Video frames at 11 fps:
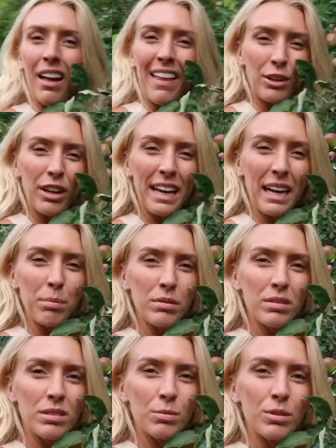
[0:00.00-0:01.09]
They're cooking
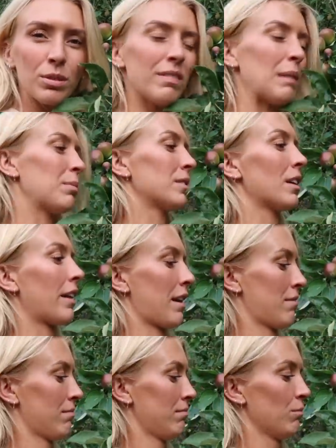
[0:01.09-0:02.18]
apples? What sort of apples are
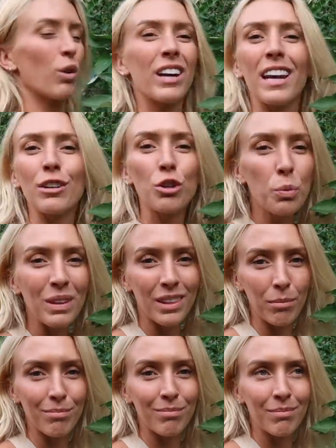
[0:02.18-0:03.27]
they? What can I do with
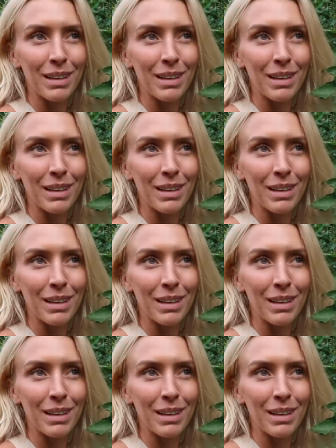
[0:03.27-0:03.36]
them?